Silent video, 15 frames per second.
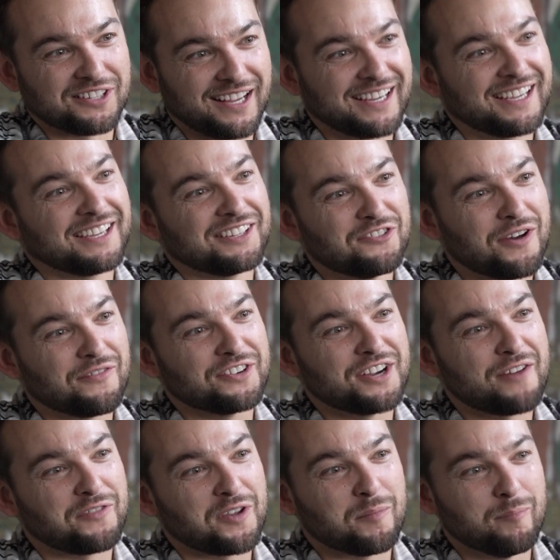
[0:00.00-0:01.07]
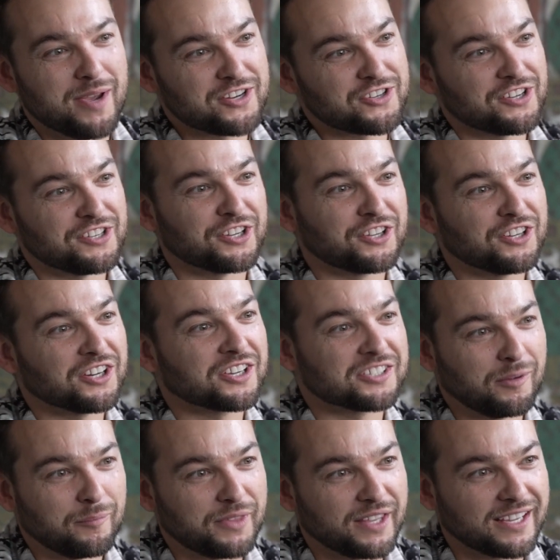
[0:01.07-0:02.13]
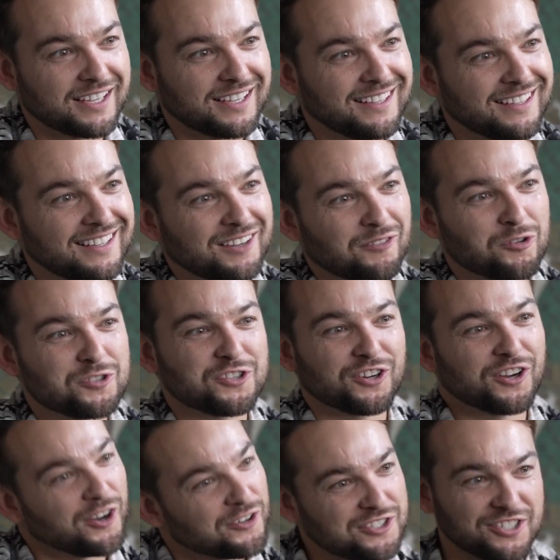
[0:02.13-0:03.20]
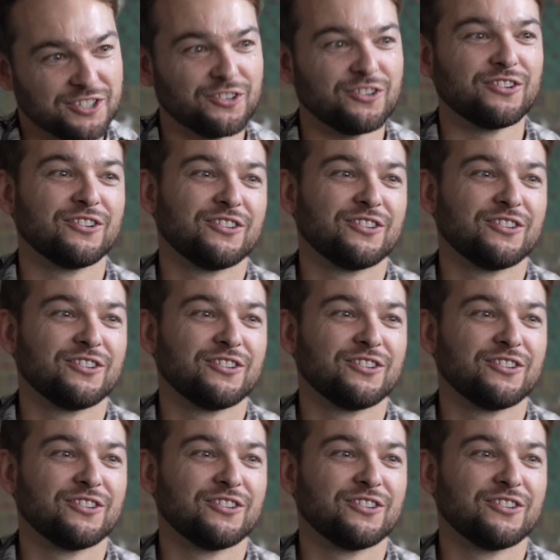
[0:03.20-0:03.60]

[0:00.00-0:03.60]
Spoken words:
like, you have enough ambition to cook something? What's your go-to?